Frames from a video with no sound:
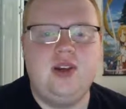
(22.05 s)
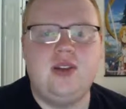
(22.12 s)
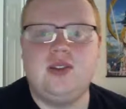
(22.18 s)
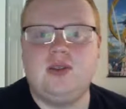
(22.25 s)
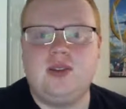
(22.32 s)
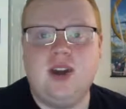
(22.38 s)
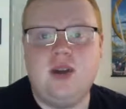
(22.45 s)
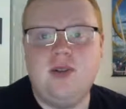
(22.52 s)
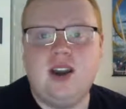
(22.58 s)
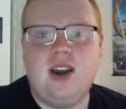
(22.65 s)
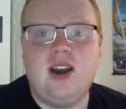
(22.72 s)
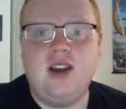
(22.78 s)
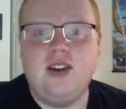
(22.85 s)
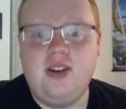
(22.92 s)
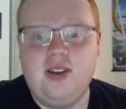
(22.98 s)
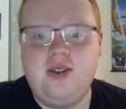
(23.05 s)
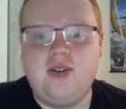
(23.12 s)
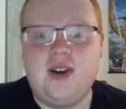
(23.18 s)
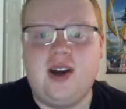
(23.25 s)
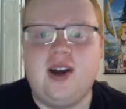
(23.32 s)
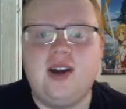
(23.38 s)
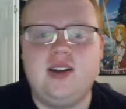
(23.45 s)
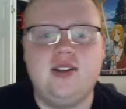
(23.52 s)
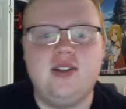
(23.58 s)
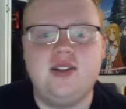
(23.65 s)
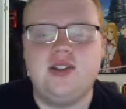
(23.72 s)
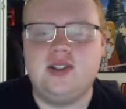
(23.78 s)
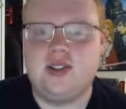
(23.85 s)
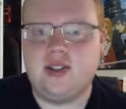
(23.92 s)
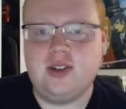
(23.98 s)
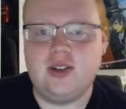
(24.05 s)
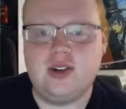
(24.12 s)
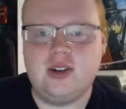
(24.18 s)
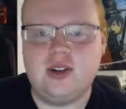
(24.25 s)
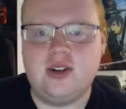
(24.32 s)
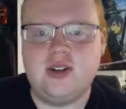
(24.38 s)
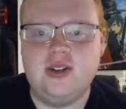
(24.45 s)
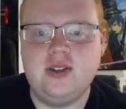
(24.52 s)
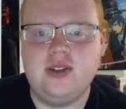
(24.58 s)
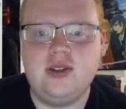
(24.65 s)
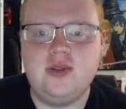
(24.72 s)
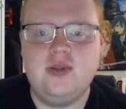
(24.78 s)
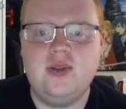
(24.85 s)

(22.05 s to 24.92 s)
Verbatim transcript: So coming at you, you've got Girls,